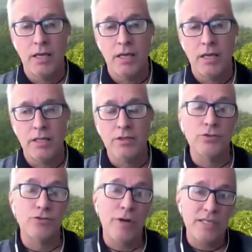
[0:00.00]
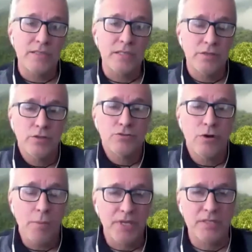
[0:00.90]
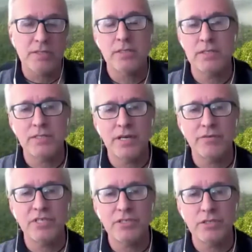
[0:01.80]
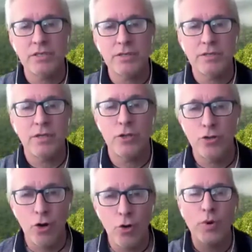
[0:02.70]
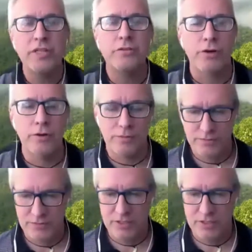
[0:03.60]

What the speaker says: In contrast, in the tropics, there is no winter in